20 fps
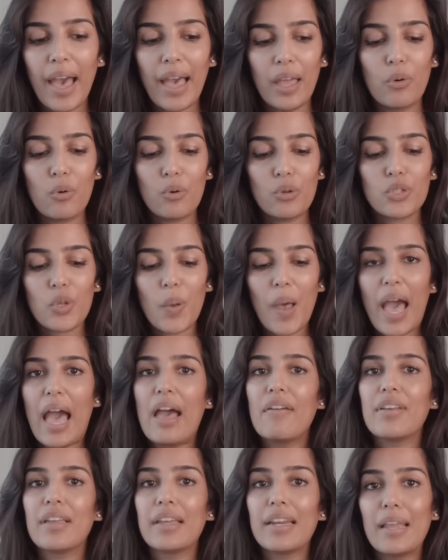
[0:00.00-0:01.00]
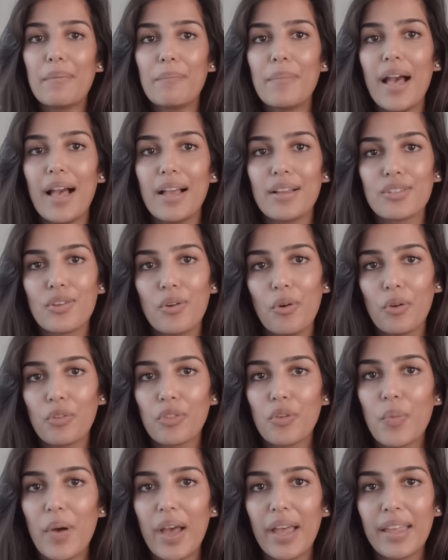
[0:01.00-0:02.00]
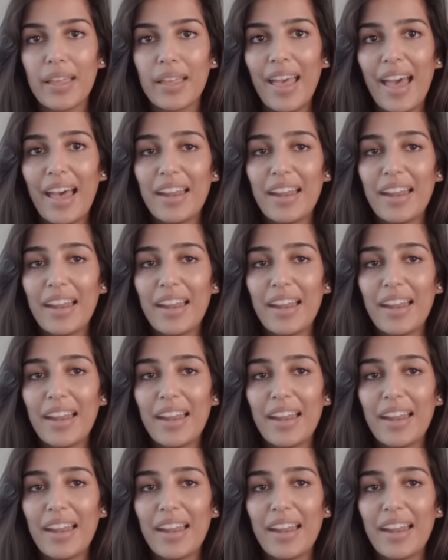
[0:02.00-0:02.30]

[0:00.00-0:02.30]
and also having an impact along the way.